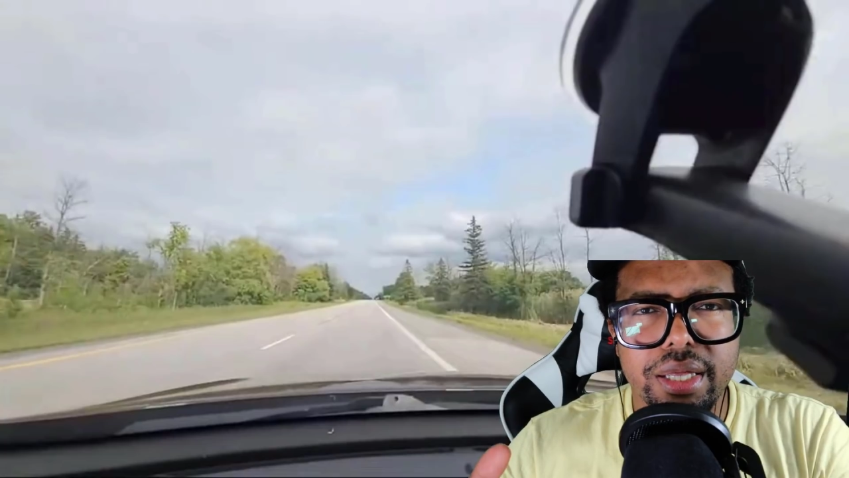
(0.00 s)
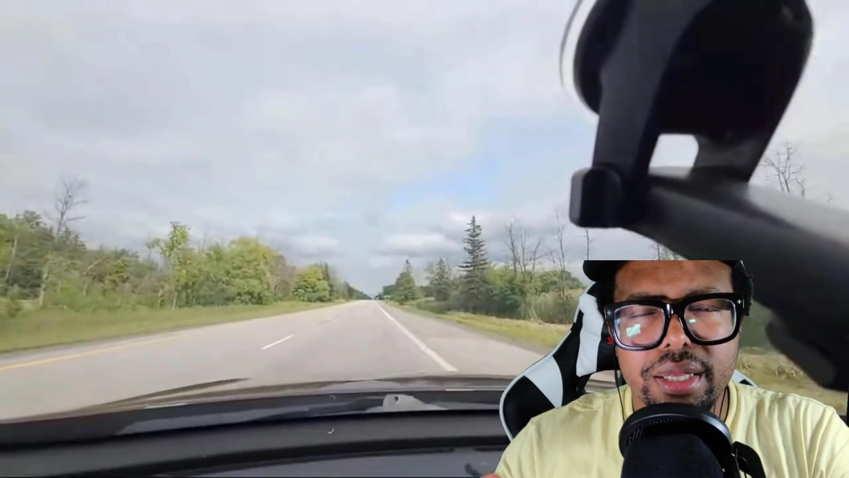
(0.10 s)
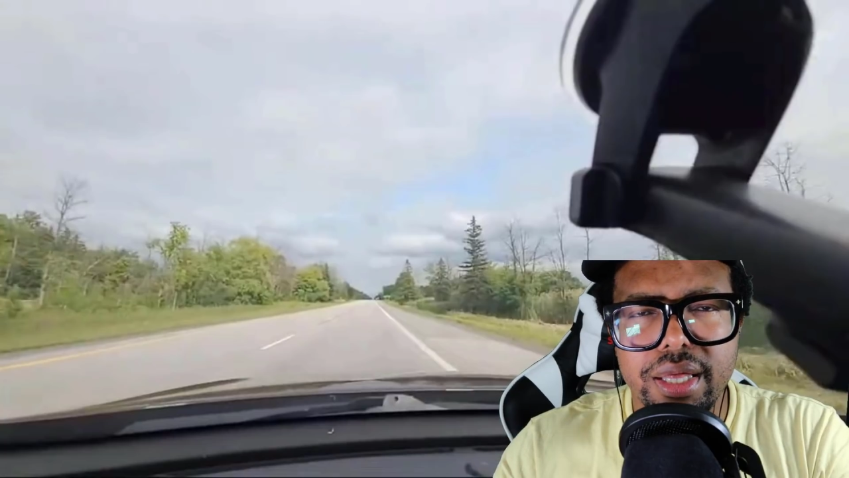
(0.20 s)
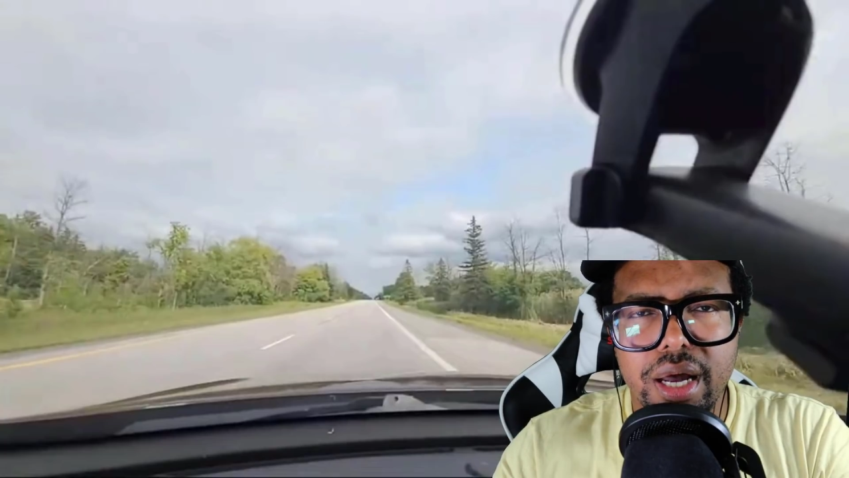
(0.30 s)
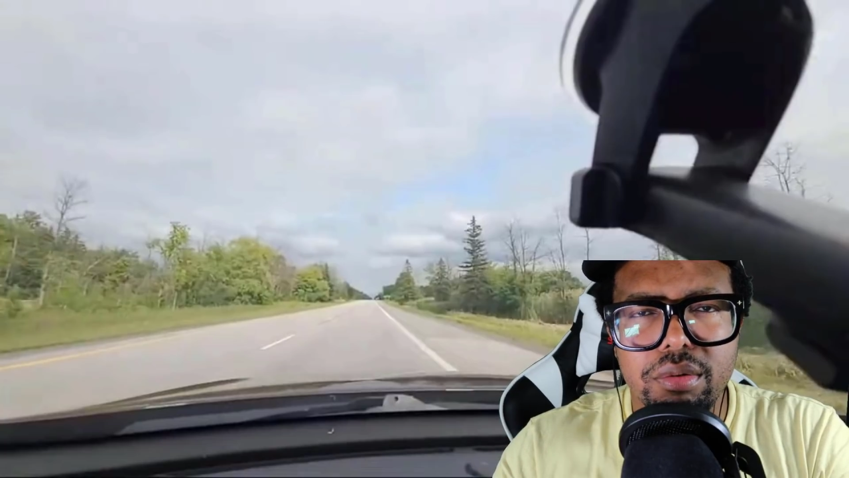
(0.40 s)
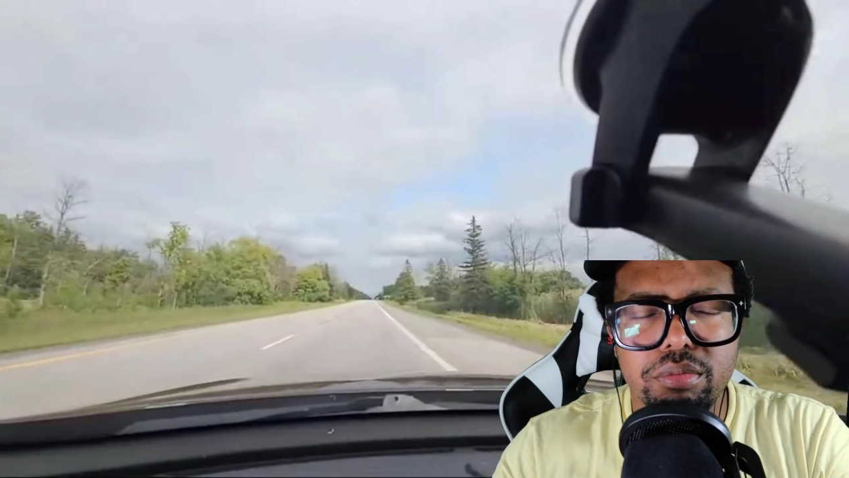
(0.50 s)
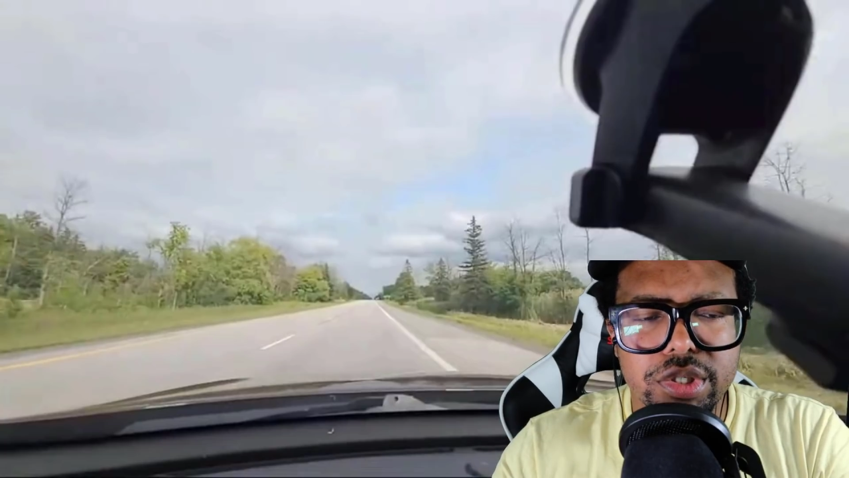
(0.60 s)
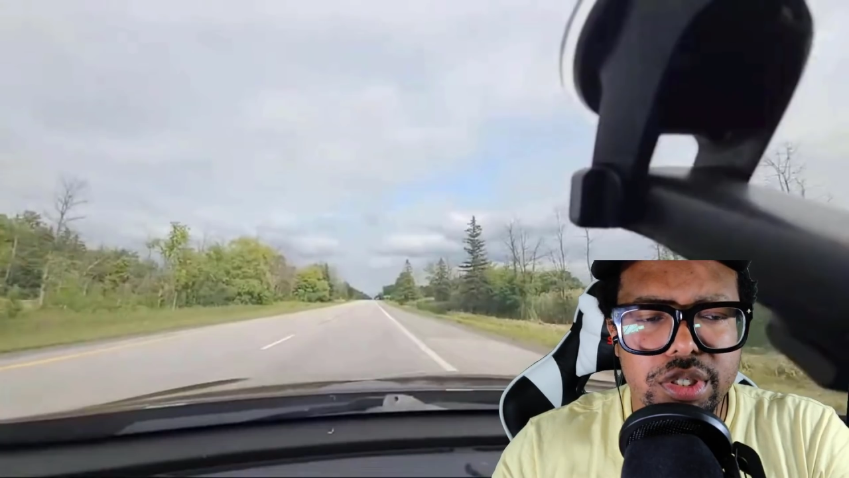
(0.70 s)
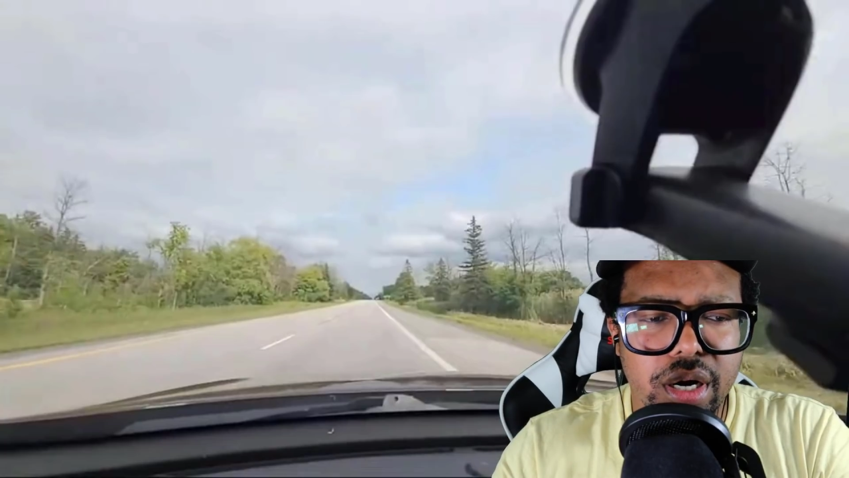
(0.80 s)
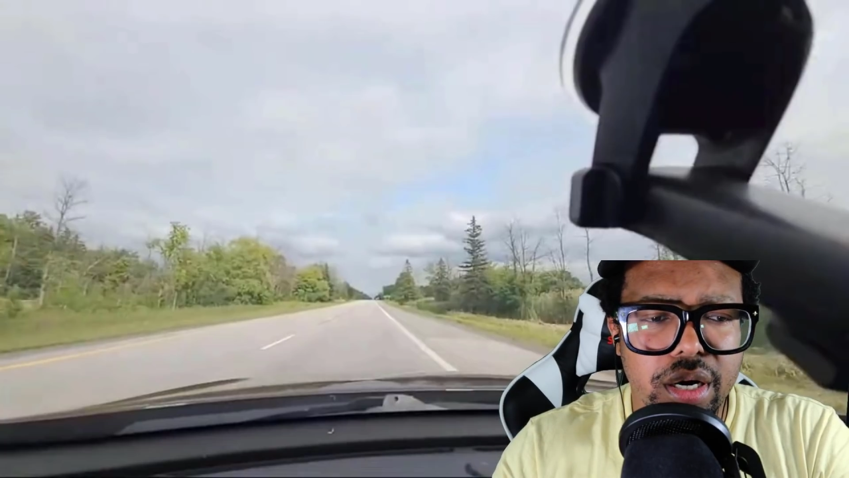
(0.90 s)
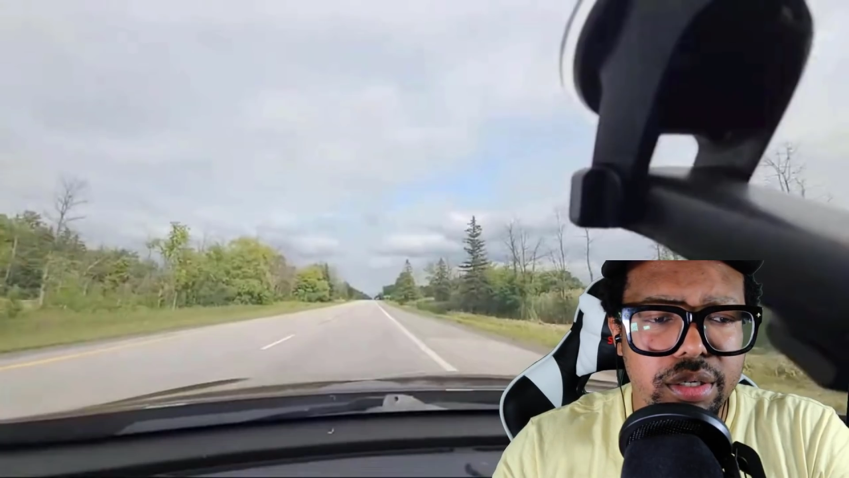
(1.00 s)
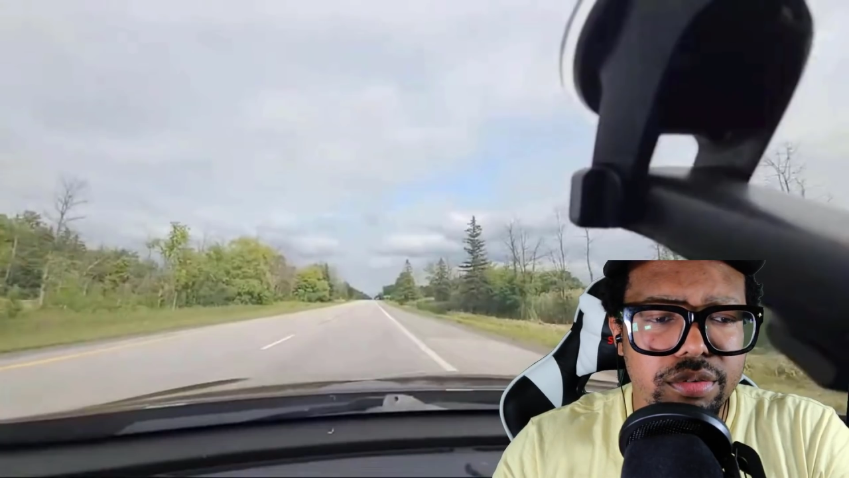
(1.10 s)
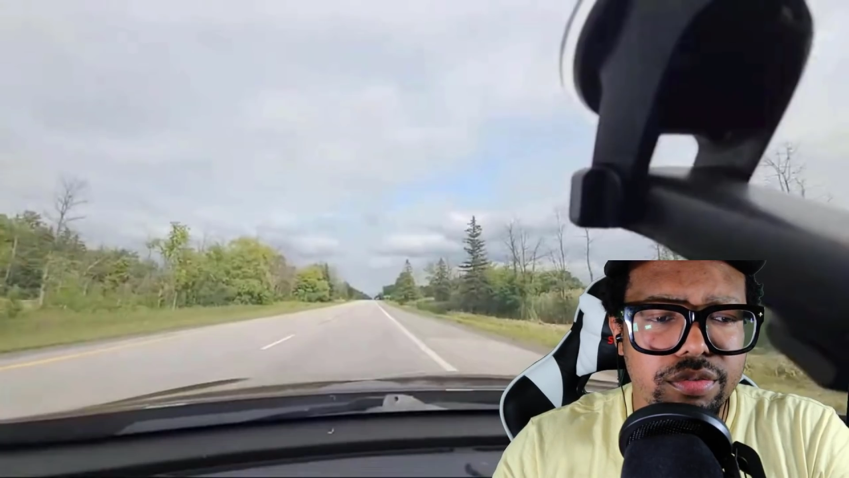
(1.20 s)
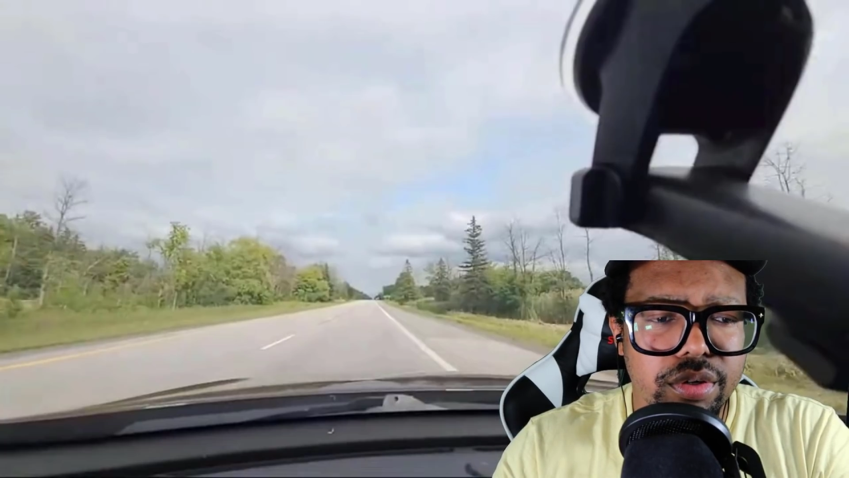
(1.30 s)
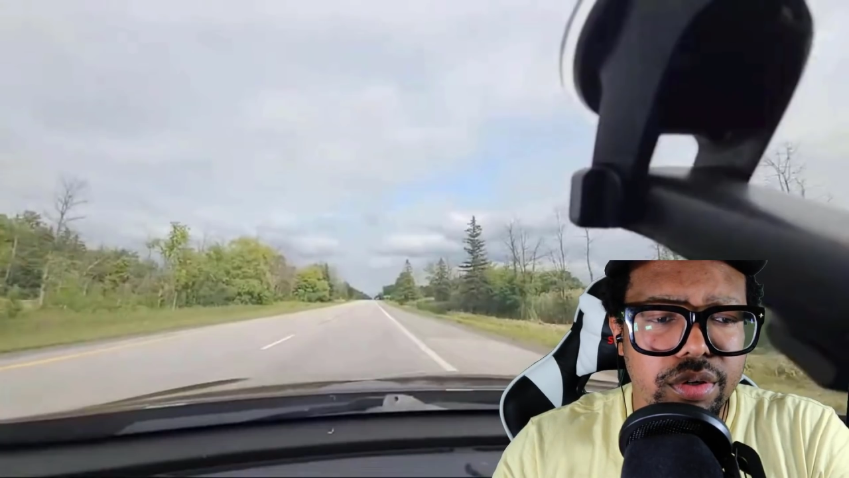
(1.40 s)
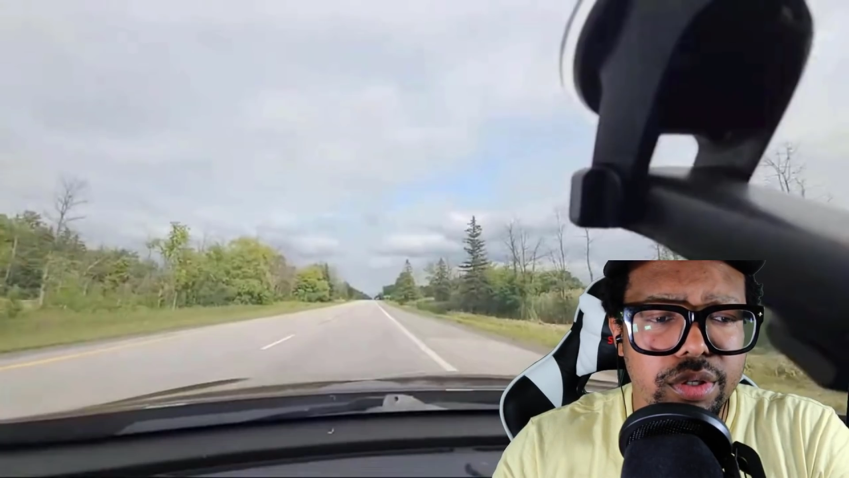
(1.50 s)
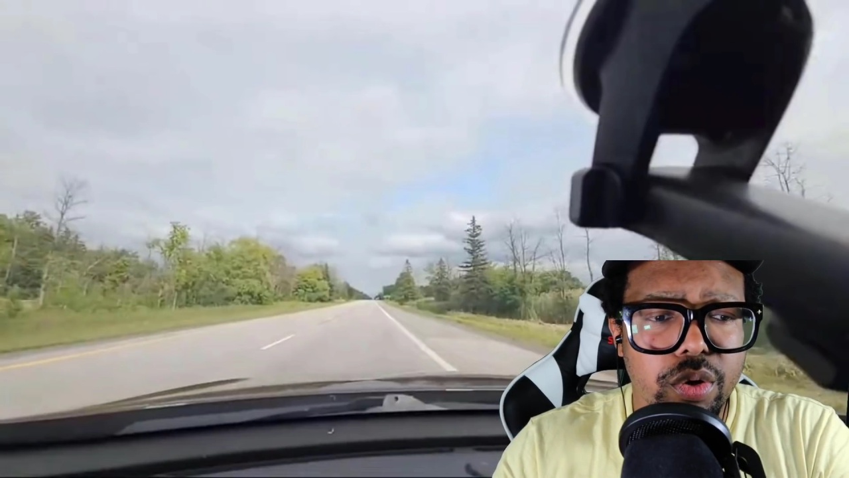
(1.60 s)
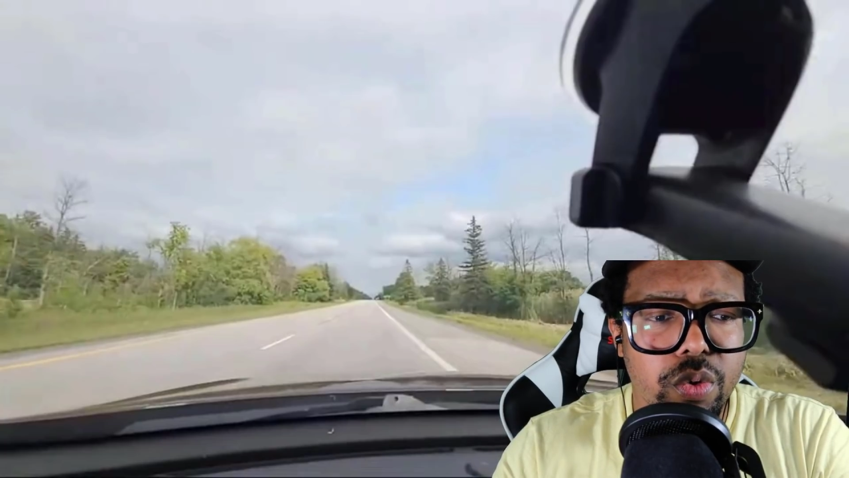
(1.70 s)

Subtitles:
that much harder for her to